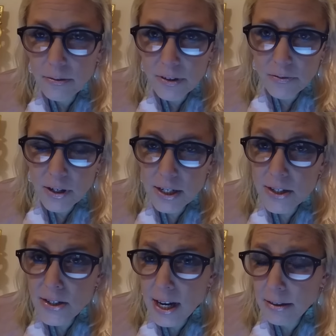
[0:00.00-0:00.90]
the very
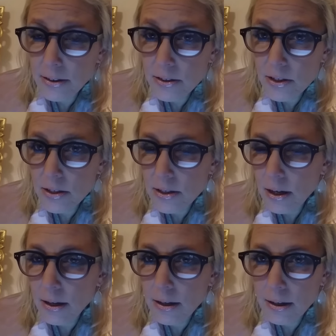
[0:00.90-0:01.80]
silent,
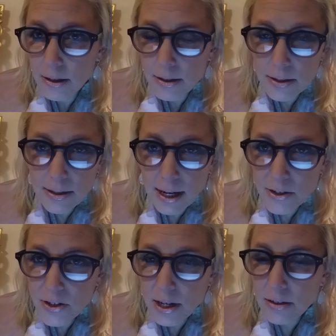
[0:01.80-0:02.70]
uh,
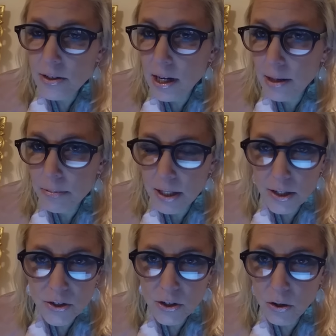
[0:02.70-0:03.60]
docile type, the
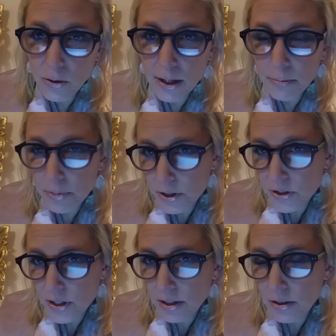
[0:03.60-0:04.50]
easygoing
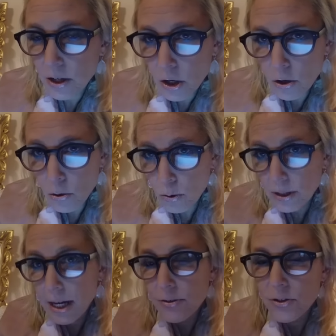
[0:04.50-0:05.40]
person who
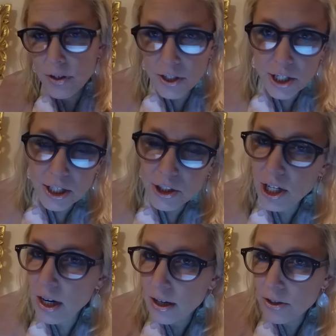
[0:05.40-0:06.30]
allows you to take
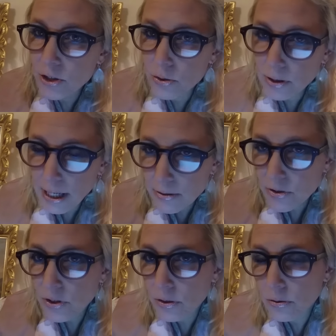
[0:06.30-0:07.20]
charge, who
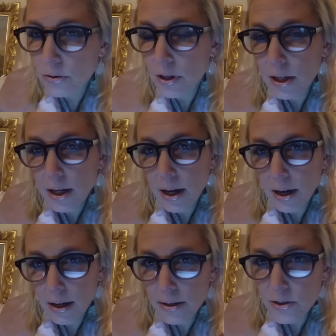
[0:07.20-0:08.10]
allows you
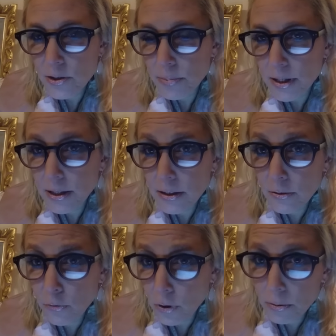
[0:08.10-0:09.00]
uh, to be
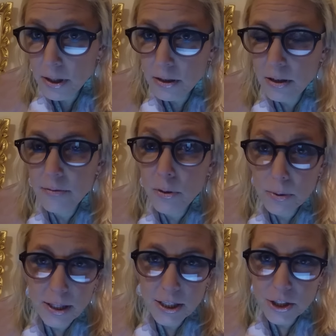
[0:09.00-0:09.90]
the forerunner of the
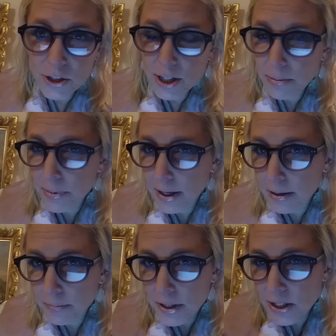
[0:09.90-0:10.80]
relationship
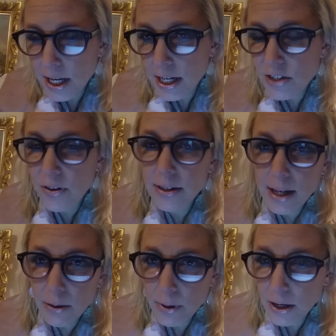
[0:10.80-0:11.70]
and be satisfied
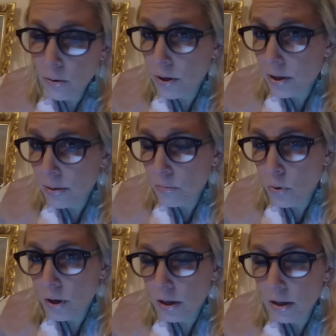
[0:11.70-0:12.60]
that way, or the
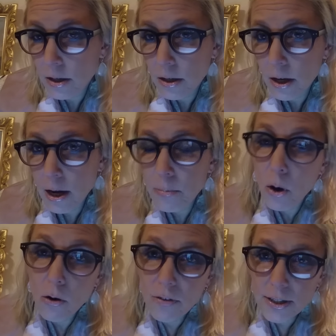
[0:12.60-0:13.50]
more um,
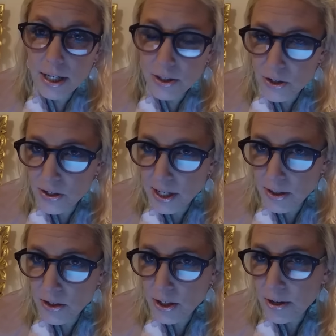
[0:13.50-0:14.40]
overt
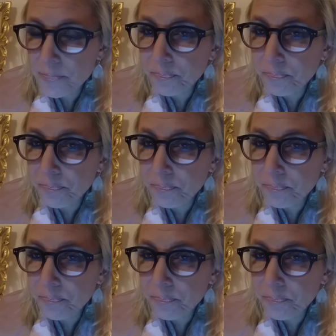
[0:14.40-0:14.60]
narcissist,